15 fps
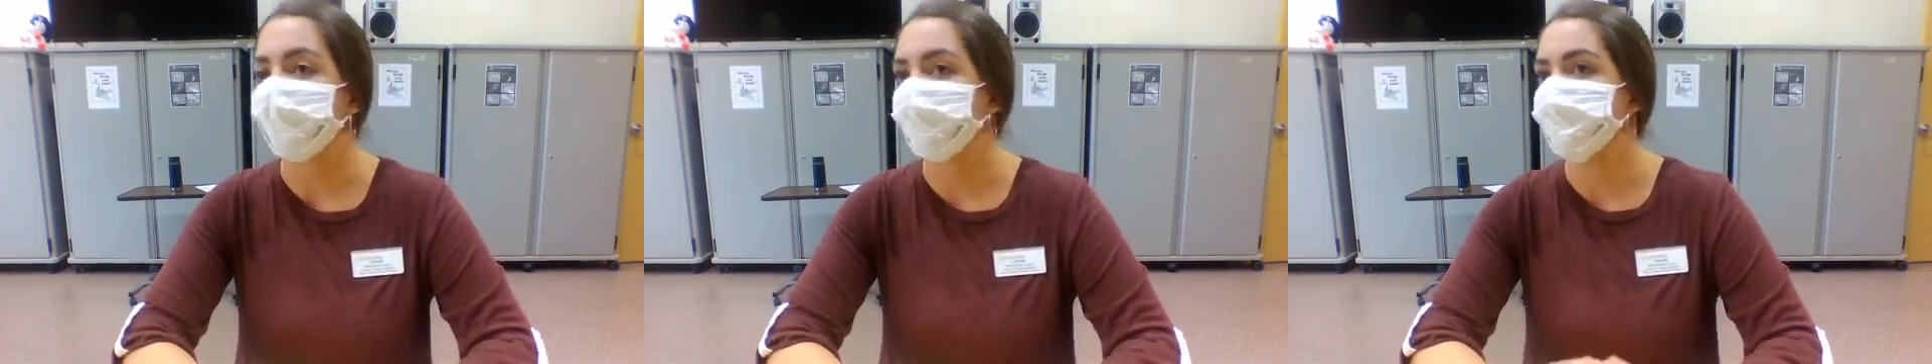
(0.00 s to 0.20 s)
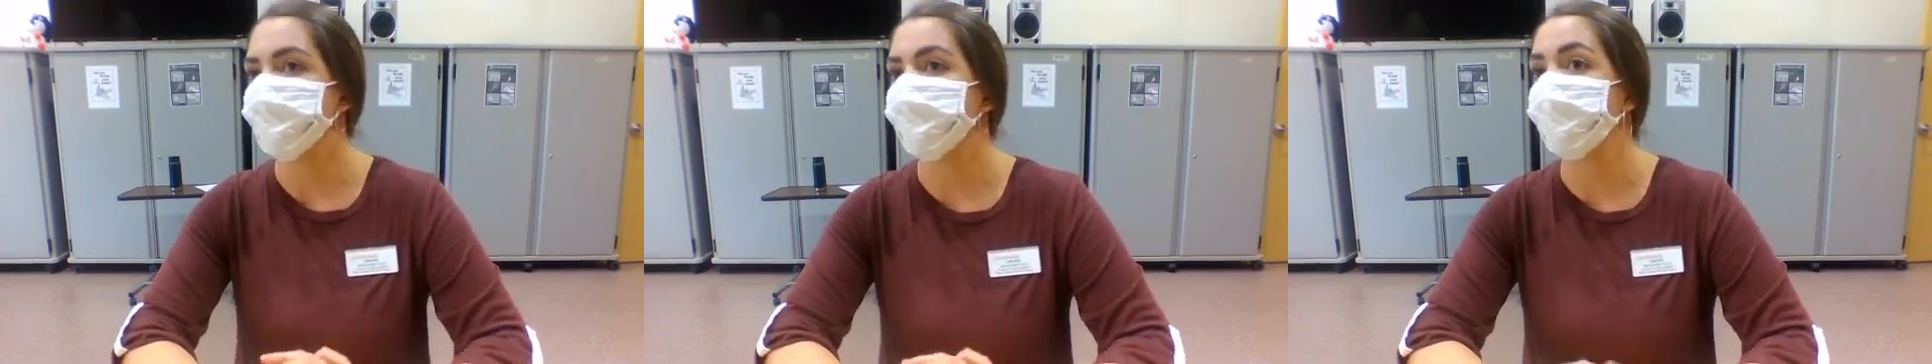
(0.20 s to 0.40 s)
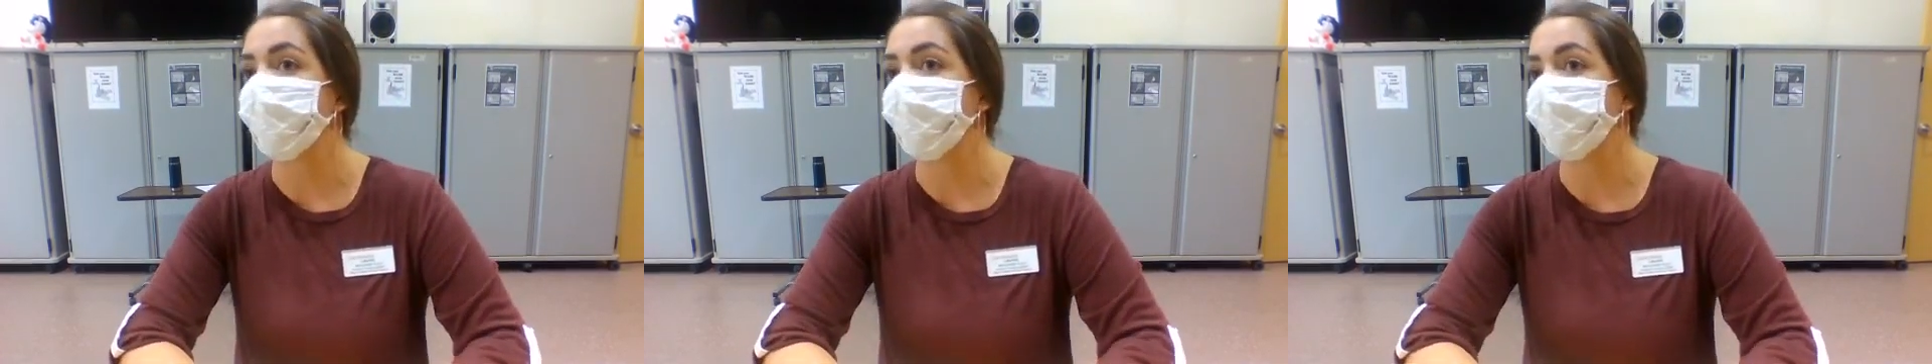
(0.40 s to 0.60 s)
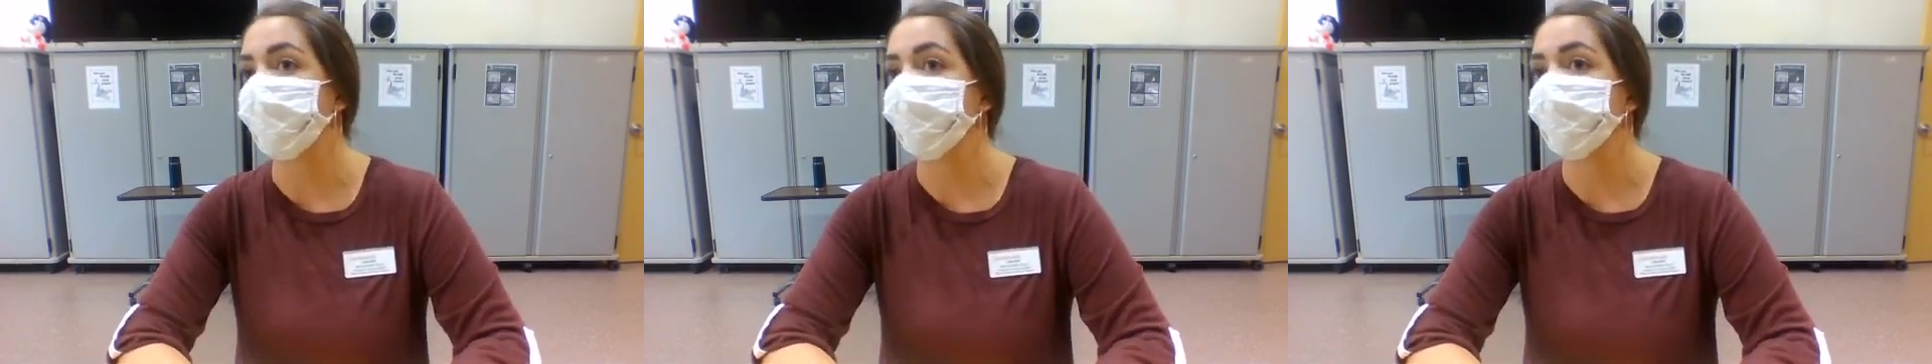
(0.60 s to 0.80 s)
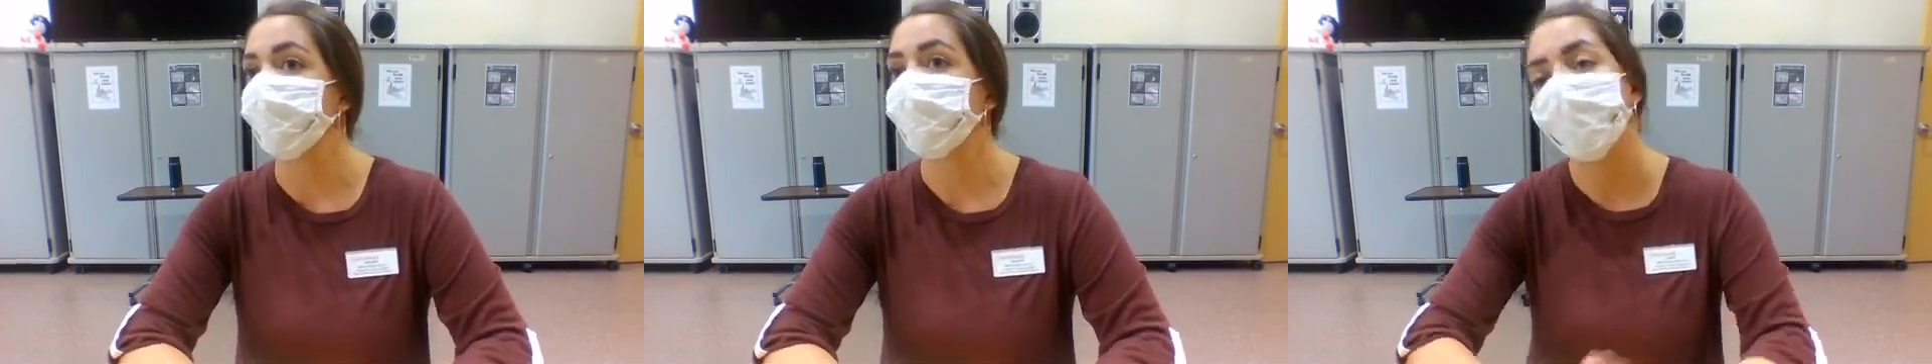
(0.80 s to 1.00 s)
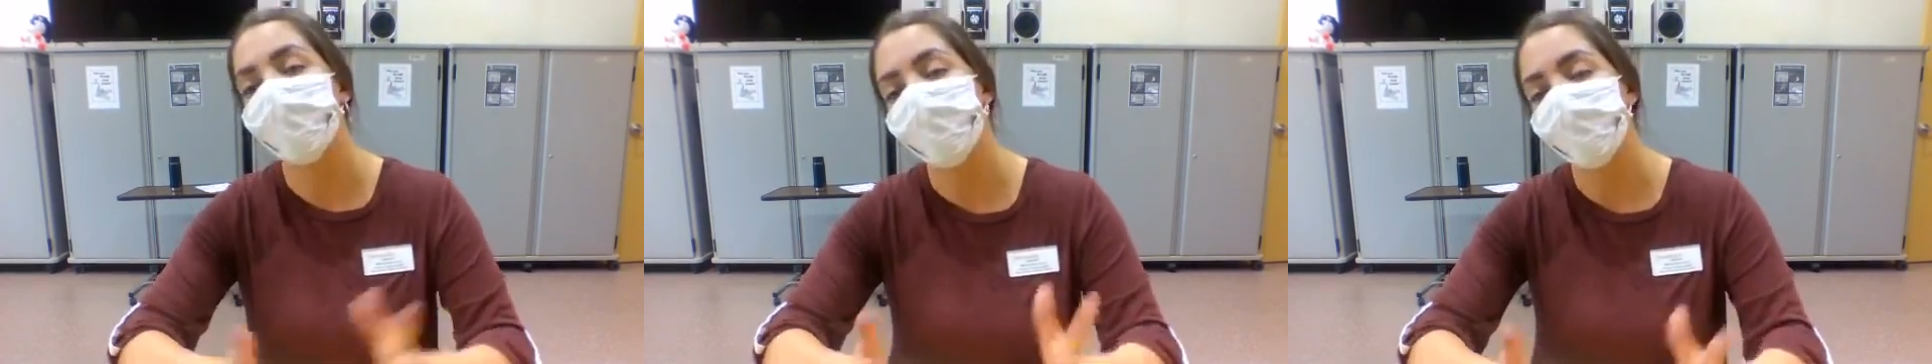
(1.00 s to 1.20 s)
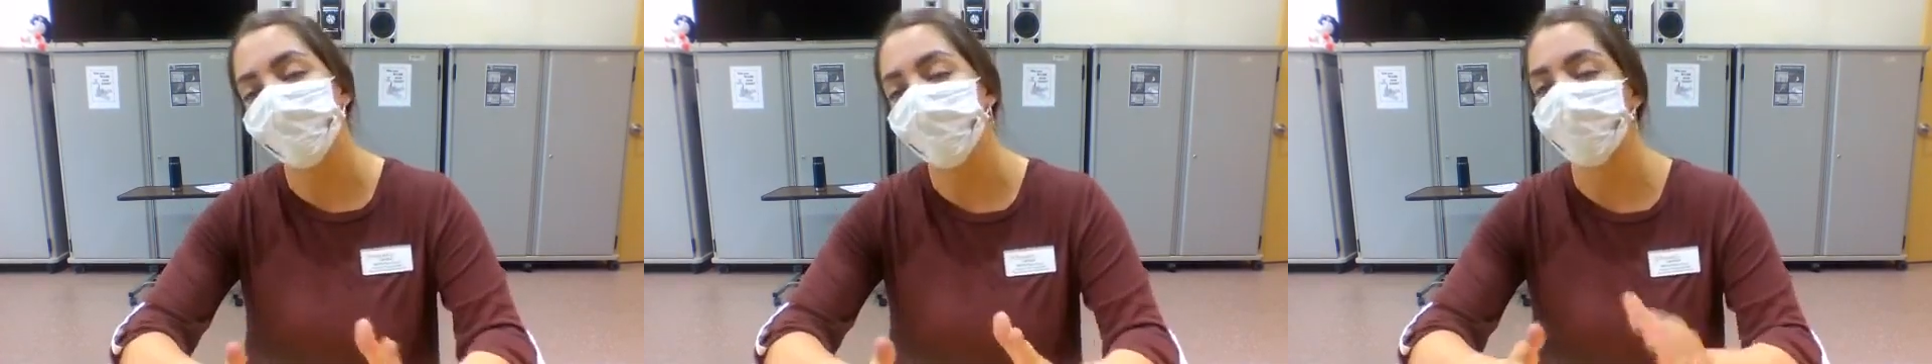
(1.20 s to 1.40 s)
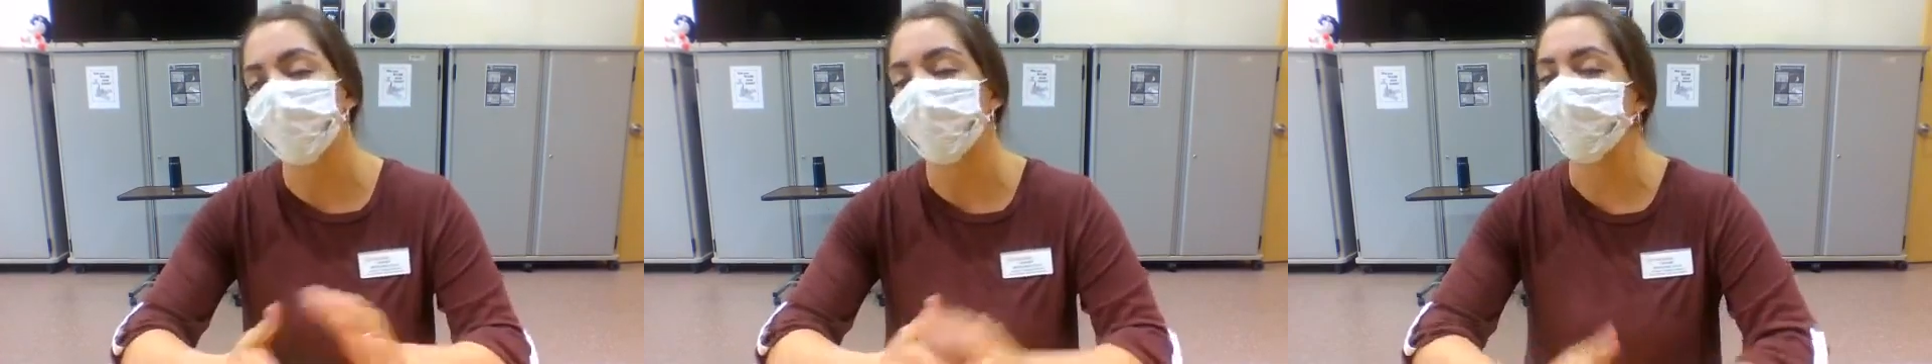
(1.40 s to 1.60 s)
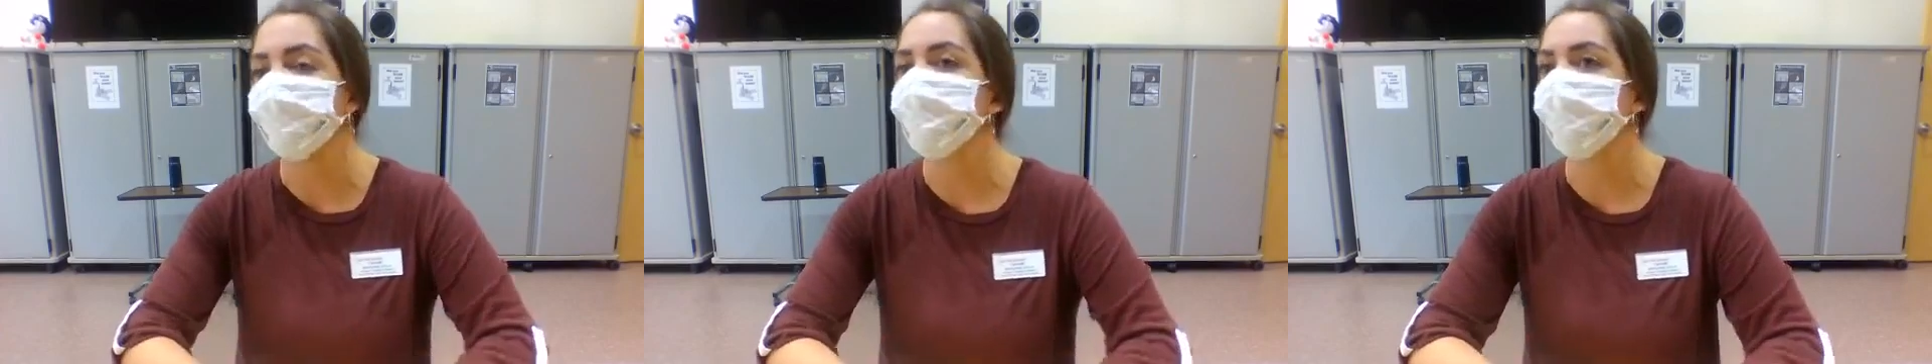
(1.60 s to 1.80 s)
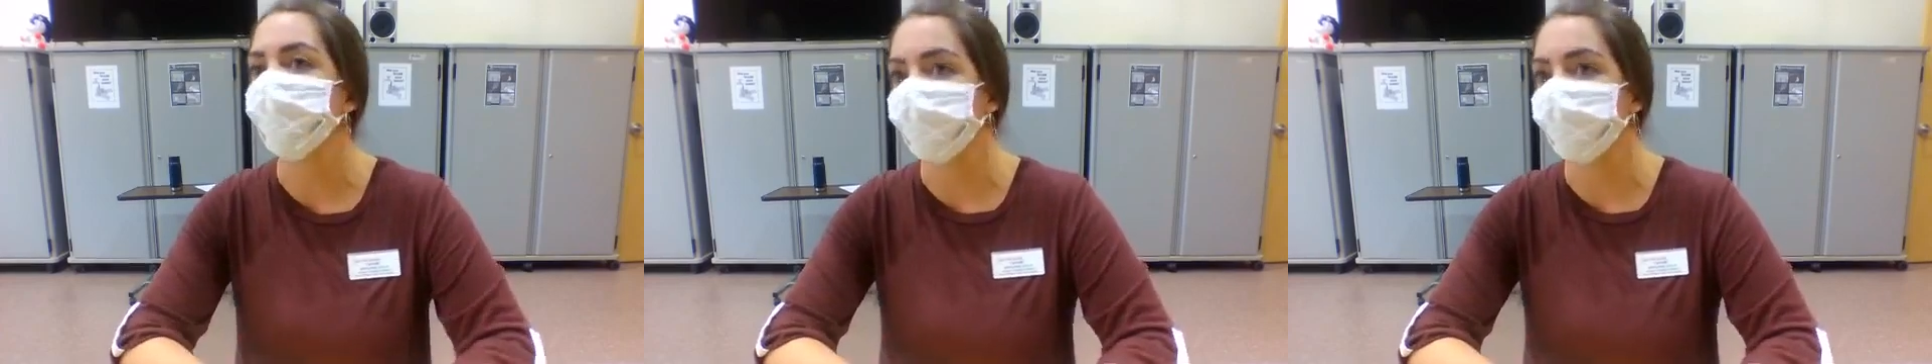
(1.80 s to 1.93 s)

And today and every day,